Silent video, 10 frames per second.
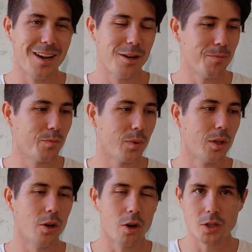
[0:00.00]

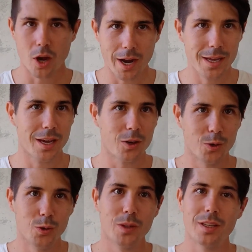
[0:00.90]
tidy and
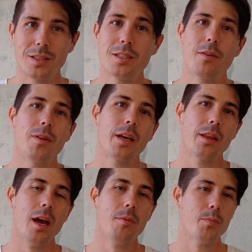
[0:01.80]
cool and stuff like
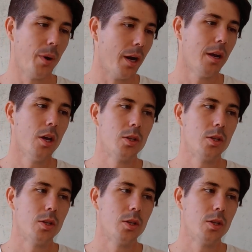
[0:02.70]
that, but